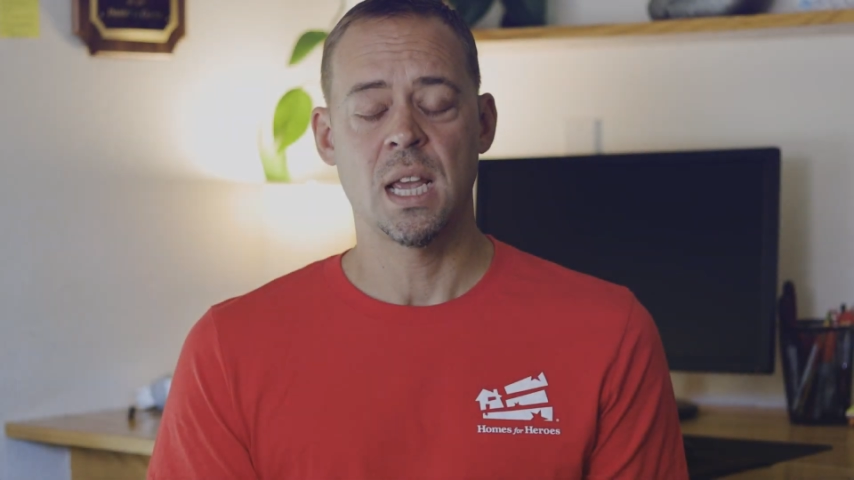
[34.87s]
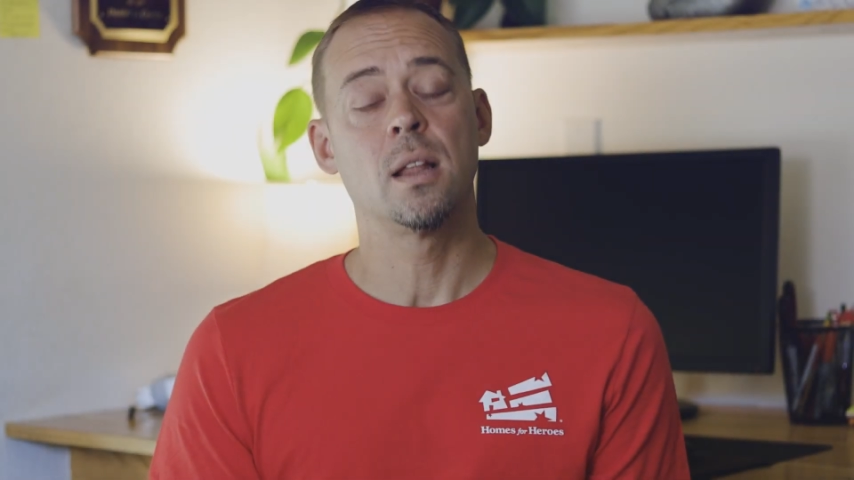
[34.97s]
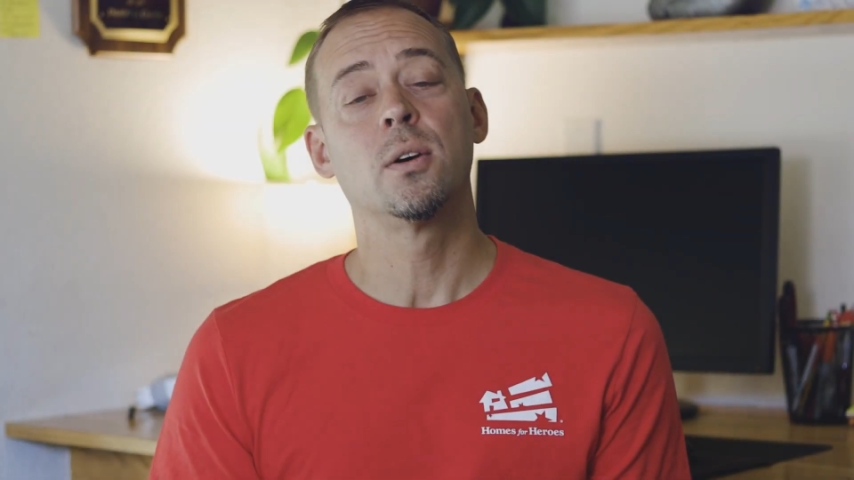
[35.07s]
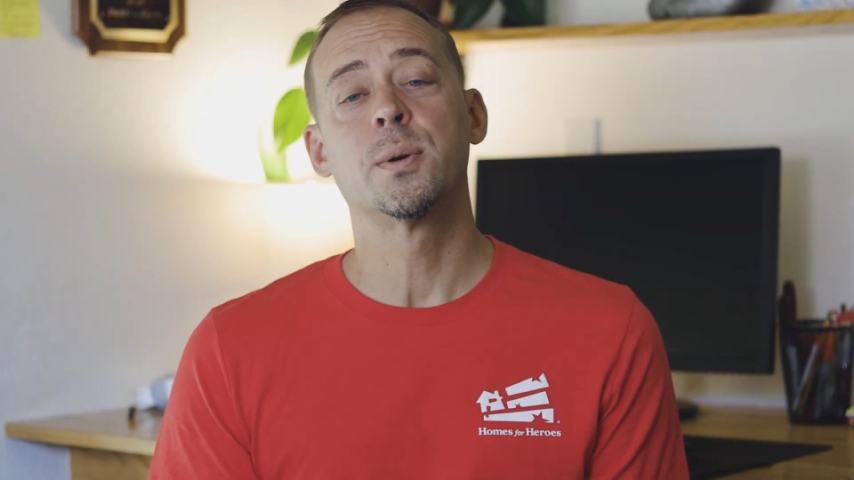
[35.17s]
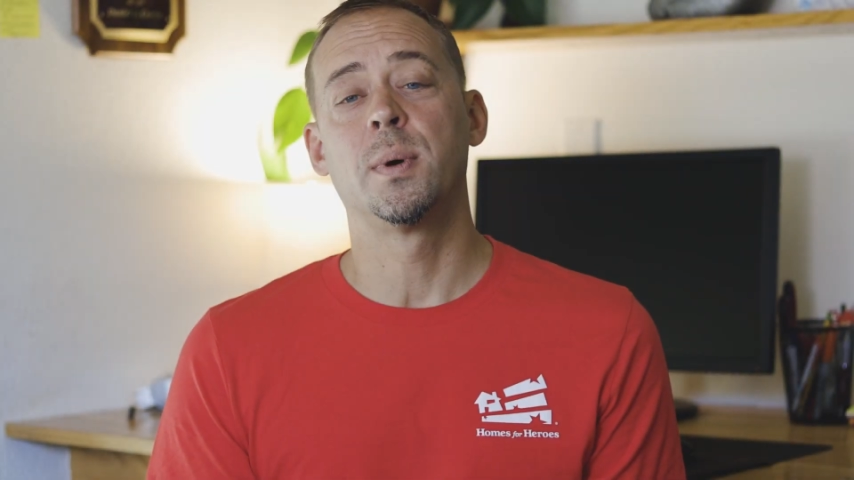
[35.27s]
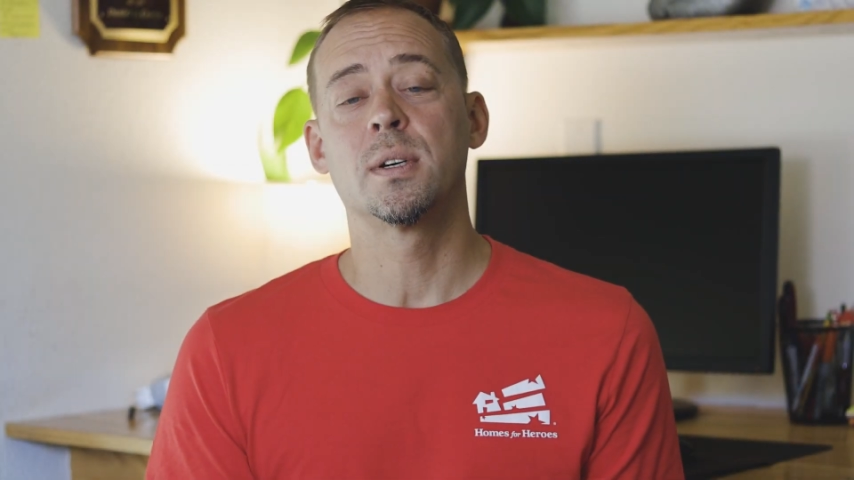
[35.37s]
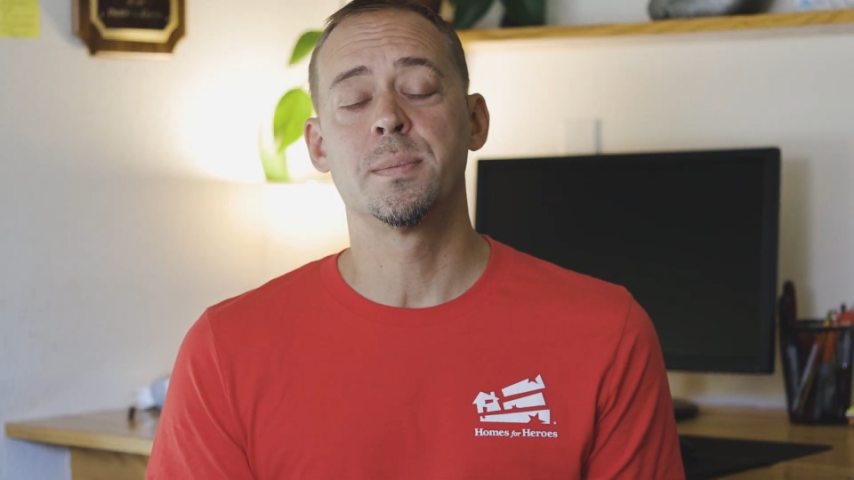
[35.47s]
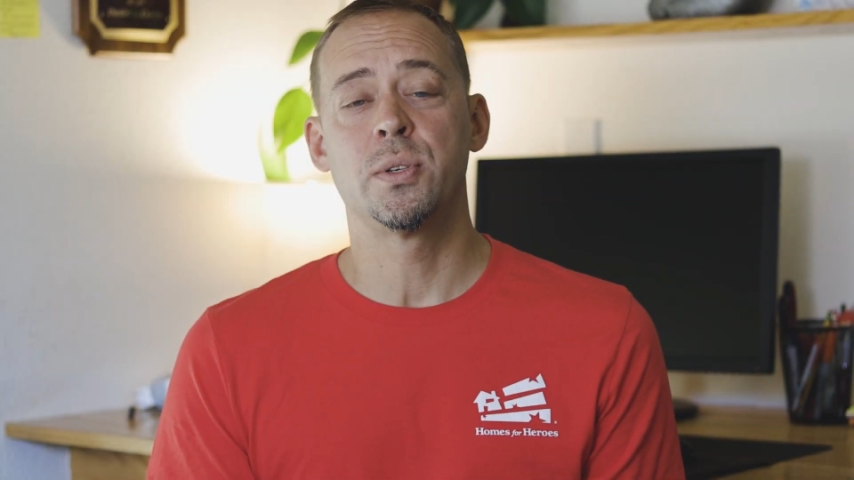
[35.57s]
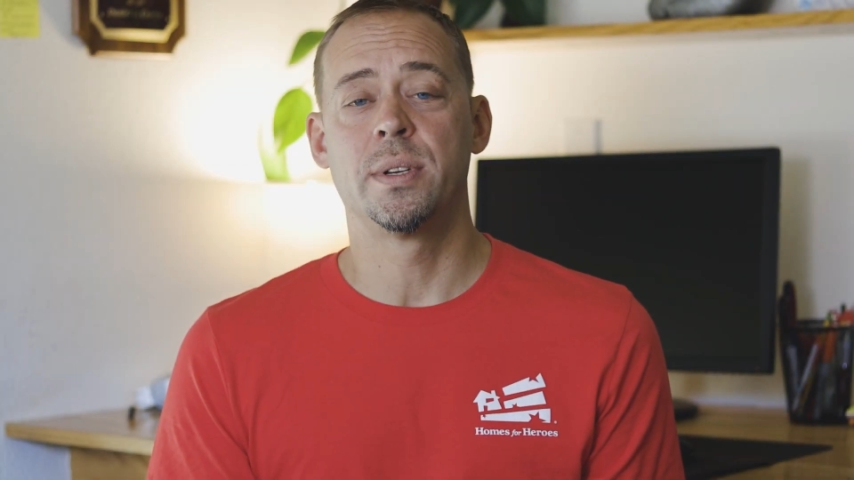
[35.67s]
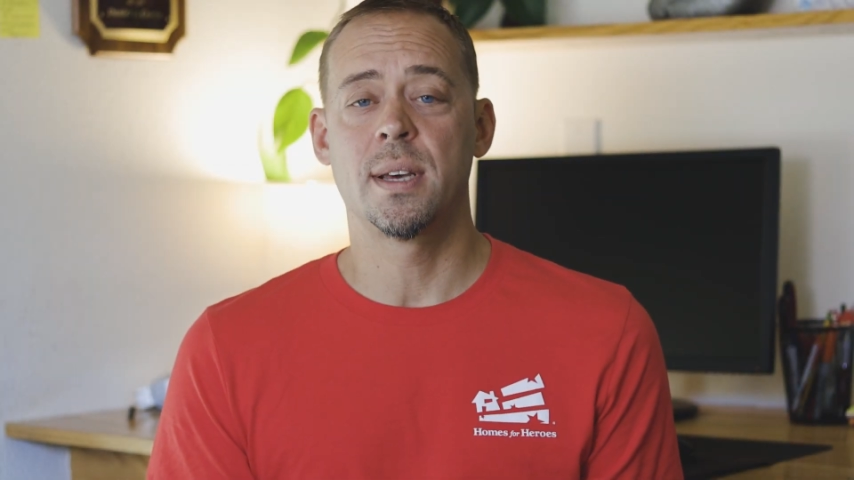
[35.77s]
Hello and
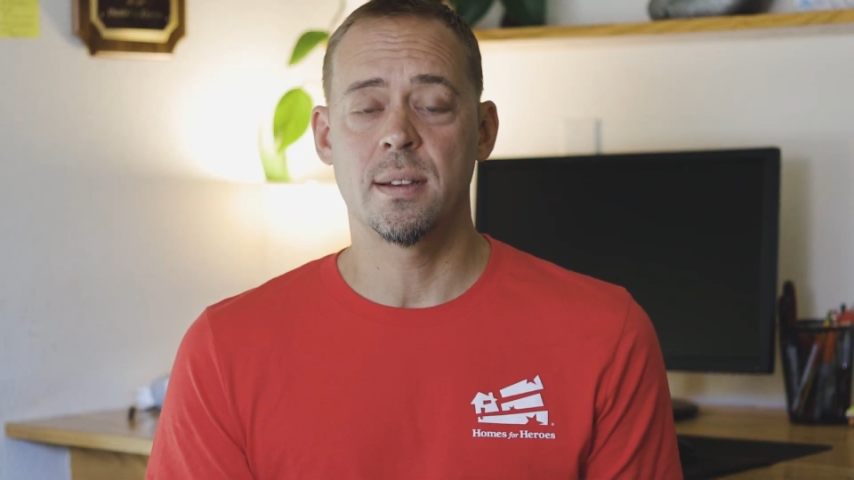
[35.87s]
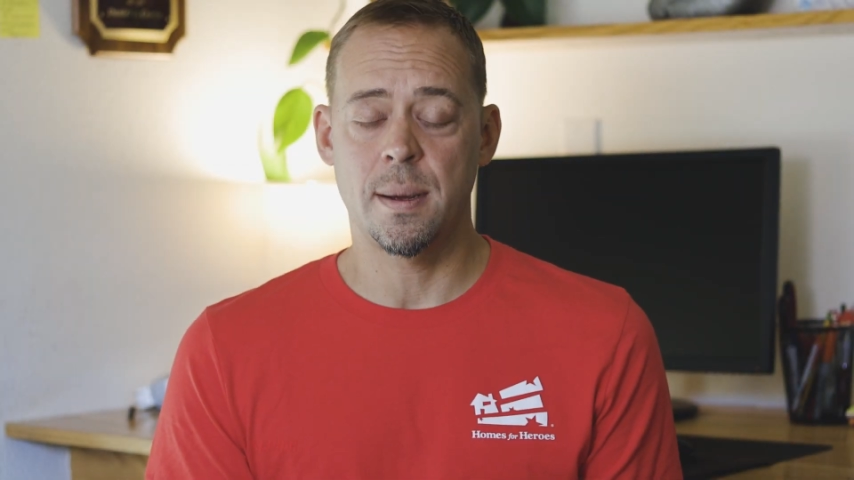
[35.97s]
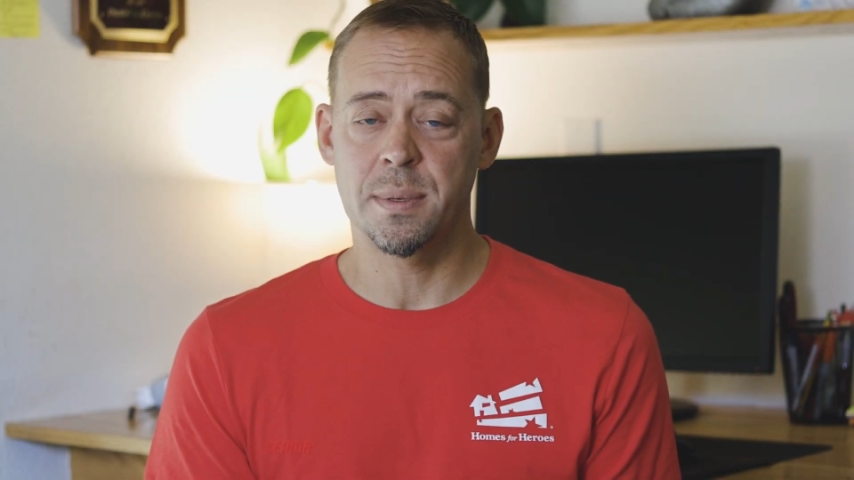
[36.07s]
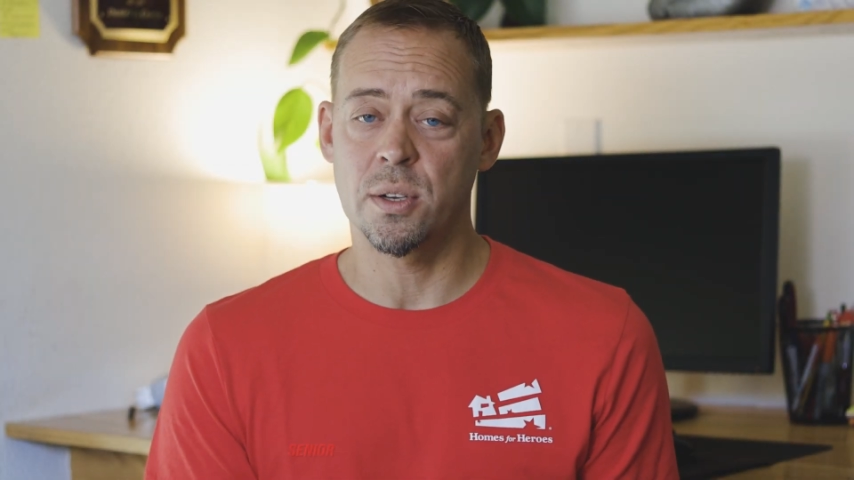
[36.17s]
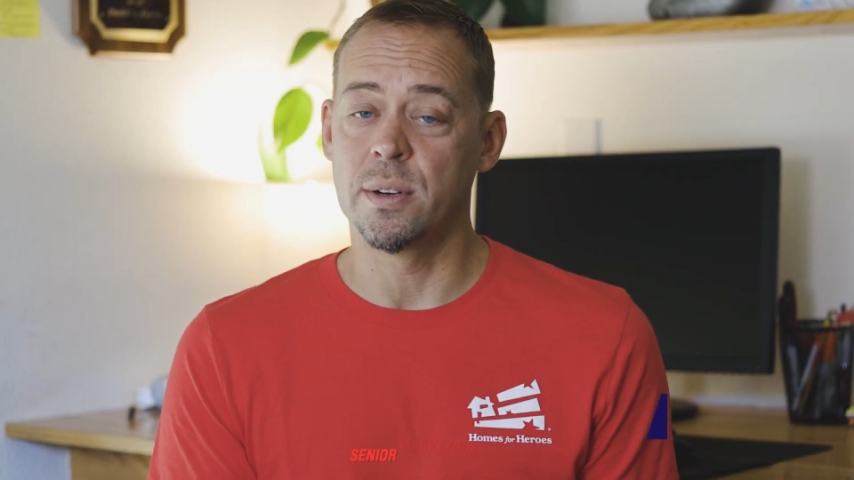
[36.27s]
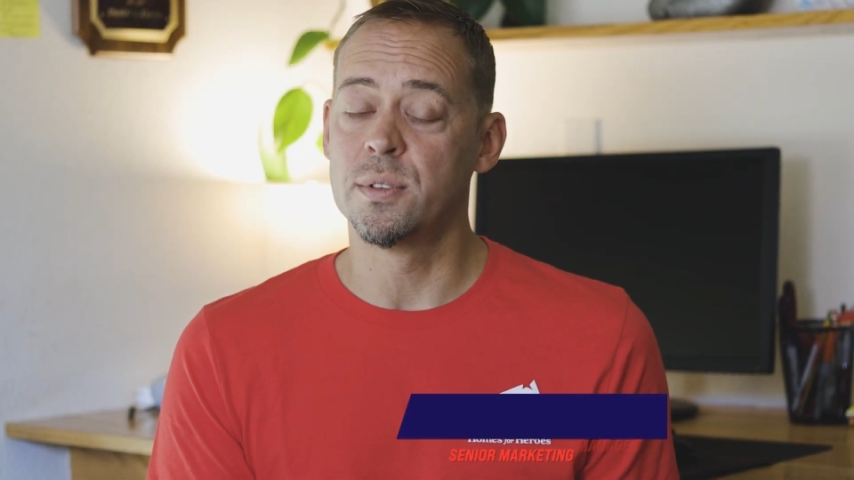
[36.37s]
welcome to another episode